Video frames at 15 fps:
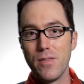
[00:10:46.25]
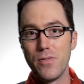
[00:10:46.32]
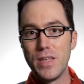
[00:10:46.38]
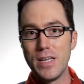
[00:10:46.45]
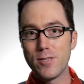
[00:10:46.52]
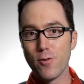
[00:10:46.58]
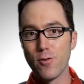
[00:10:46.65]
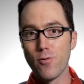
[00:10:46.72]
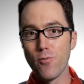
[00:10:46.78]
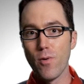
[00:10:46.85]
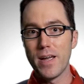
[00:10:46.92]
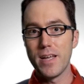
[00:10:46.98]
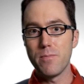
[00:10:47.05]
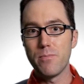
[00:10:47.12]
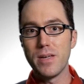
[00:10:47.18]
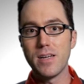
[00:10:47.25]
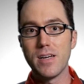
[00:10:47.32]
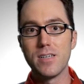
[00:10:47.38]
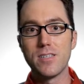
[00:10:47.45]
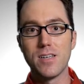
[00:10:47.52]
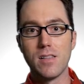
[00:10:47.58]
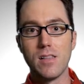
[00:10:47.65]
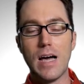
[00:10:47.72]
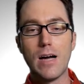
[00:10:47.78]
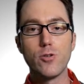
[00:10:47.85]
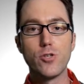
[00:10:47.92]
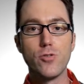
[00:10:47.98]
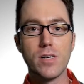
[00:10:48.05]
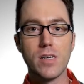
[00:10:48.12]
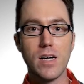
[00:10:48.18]
These are great because it
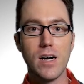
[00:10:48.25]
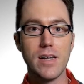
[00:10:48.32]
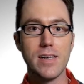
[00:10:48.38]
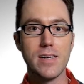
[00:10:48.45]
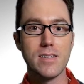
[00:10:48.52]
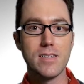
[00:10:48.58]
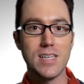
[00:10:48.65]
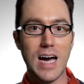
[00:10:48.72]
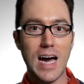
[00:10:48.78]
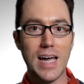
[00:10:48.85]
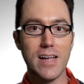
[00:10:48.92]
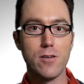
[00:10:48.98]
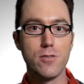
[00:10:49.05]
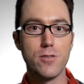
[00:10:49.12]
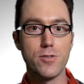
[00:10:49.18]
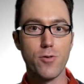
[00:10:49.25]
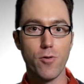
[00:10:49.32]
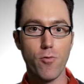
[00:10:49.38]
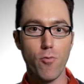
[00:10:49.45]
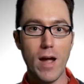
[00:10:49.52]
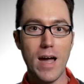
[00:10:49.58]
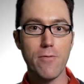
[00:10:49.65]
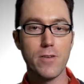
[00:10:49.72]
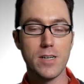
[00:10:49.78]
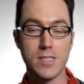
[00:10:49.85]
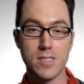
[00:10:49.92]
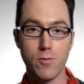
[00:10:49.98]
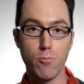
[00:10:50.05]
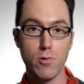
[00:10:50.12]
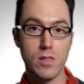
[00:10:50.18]
allows you to cut in titles or
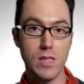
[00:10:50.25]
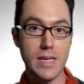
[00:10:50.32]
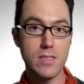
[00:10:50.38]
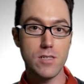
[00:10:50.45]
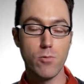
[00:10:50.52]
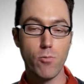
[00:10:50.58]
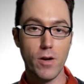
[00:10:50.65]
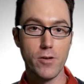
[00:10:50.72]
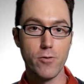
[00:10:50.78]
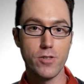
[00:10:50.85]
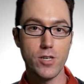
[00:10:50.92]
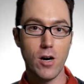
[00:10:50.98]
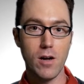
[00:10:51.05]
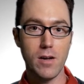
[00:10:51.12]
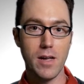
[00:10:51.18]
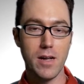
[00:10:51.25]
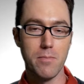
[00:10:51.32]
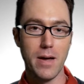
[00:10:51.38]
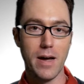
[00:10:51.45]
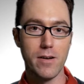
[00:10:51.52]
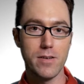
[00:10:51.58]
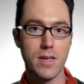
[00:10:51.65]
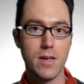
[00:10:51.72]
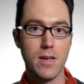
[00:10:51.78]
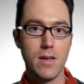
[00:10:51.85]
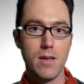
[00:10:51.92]
graphics that relate to what you're talking about,